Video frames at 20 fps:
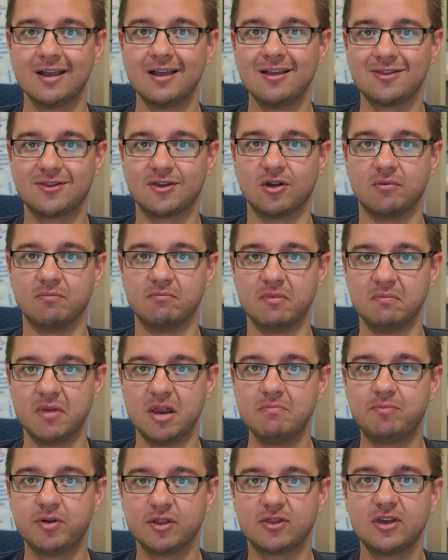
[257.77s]
So
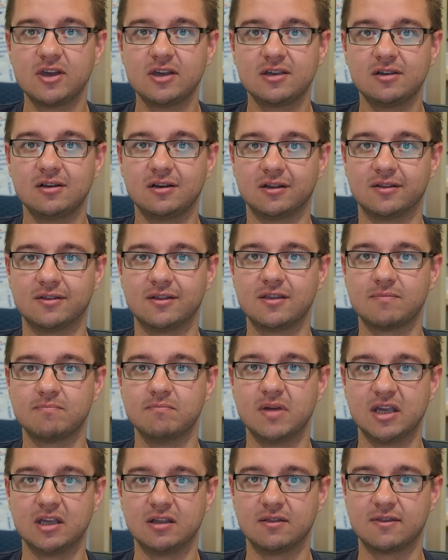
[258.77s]
in particular, this
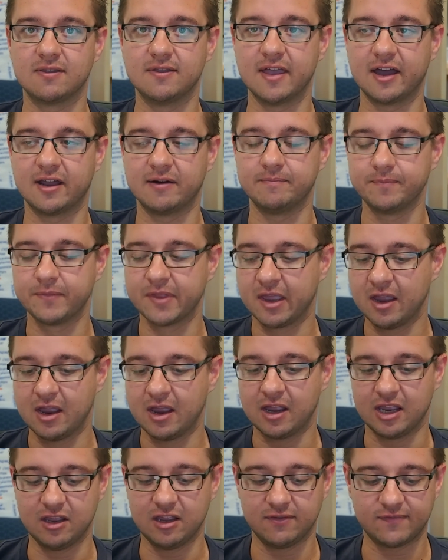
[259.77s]
means that
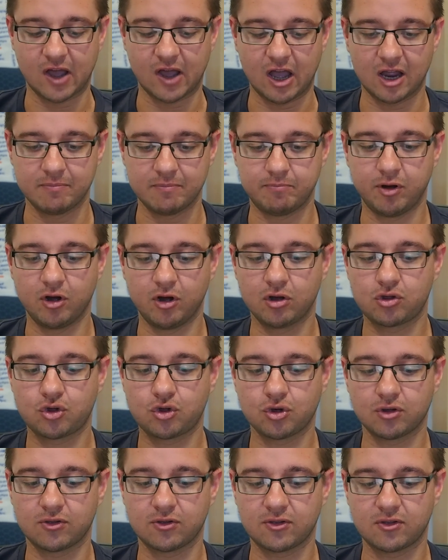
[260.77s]
if I
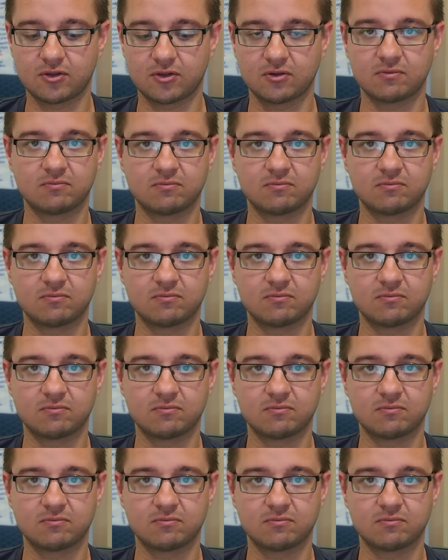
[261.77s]
purchase